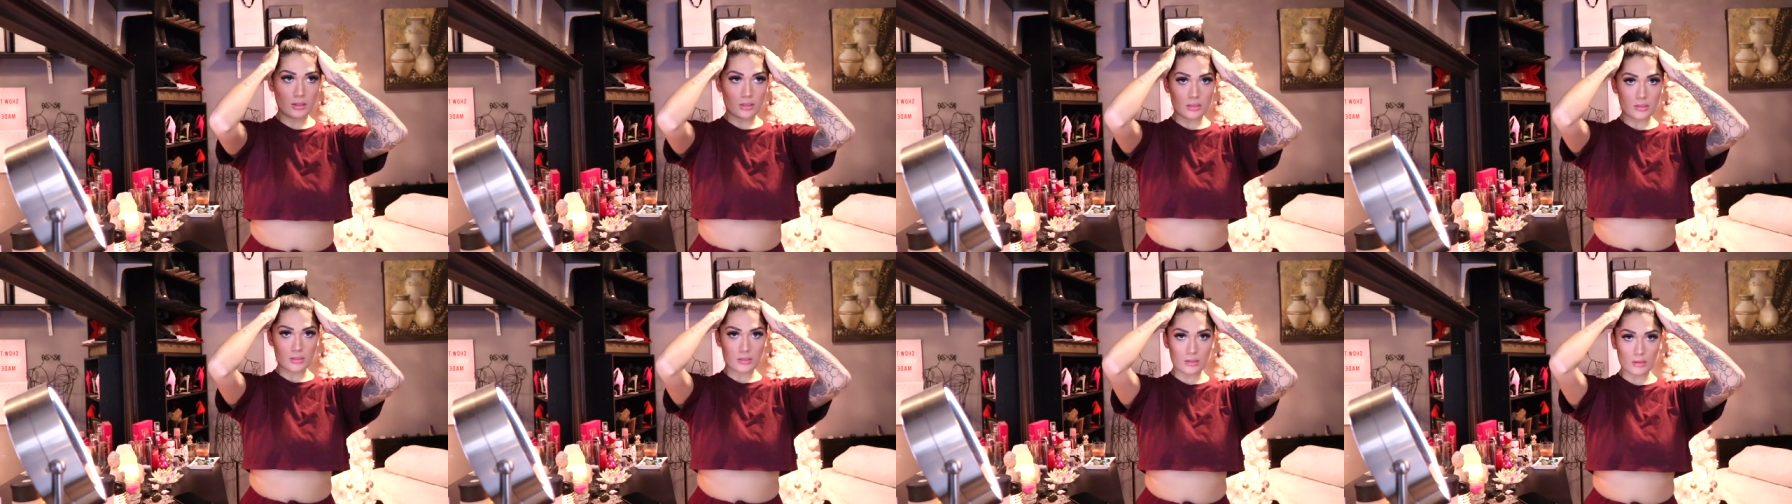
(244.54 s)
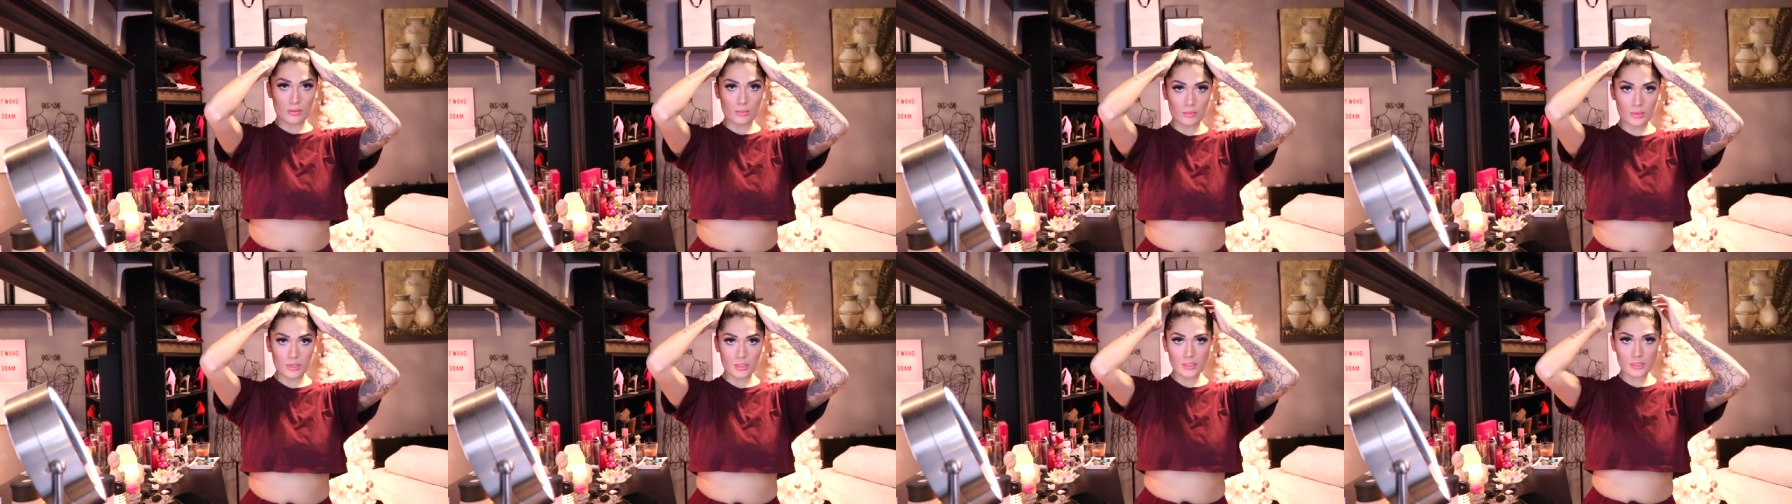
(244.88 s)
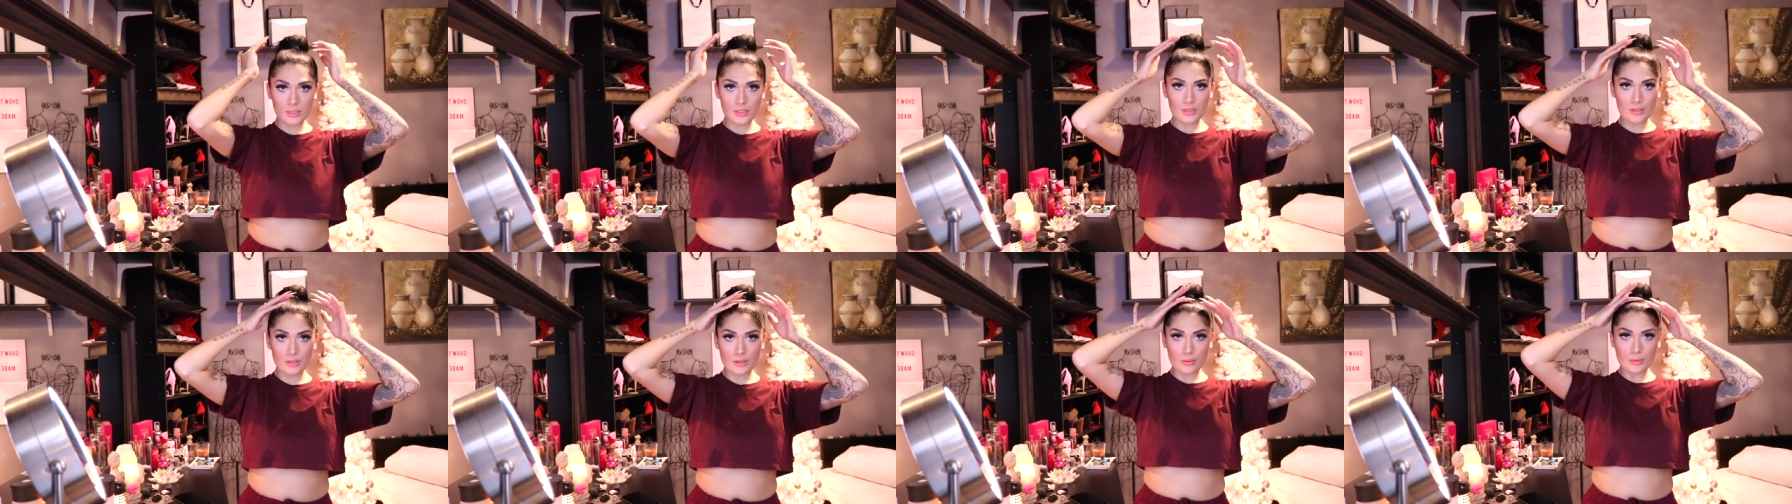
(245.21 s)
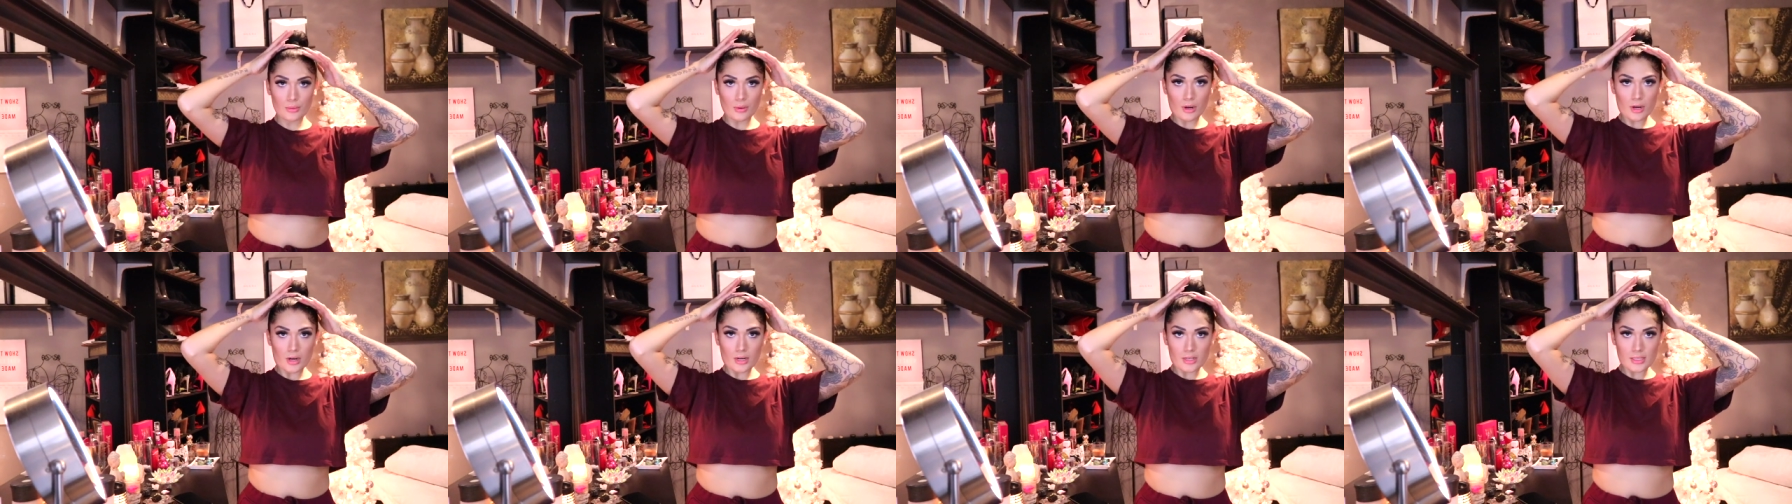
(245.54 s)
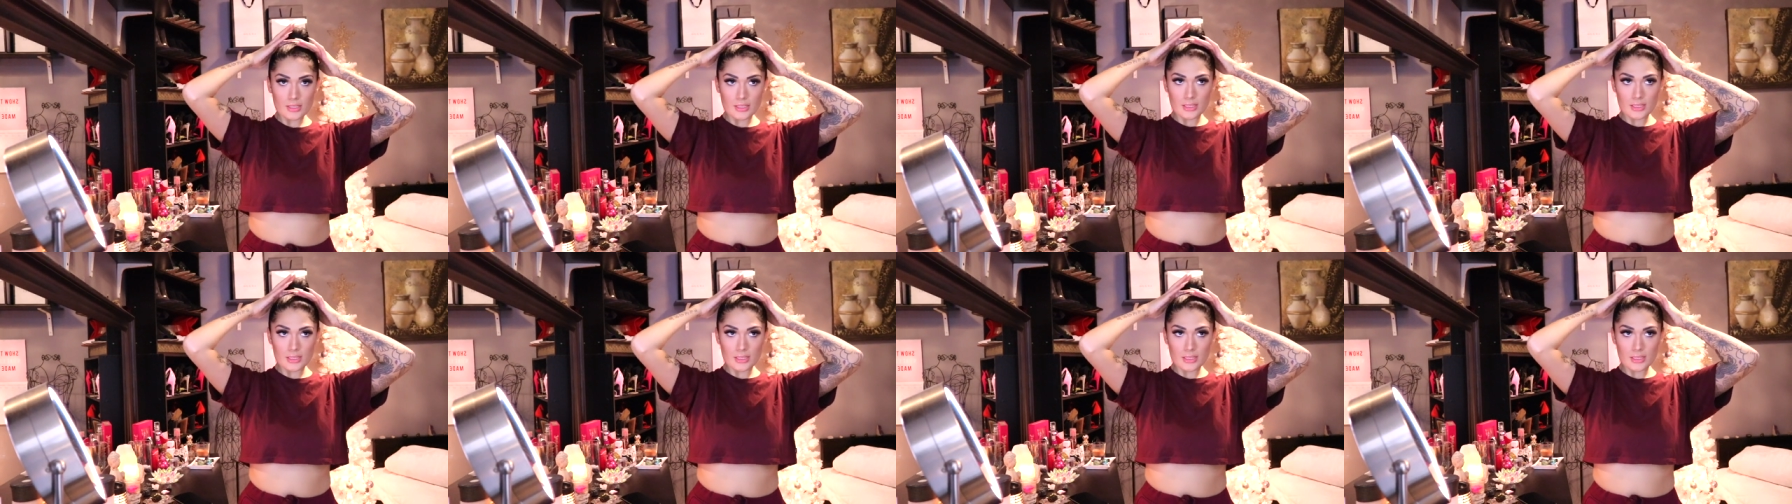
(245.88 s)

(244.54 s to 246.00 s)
so once you are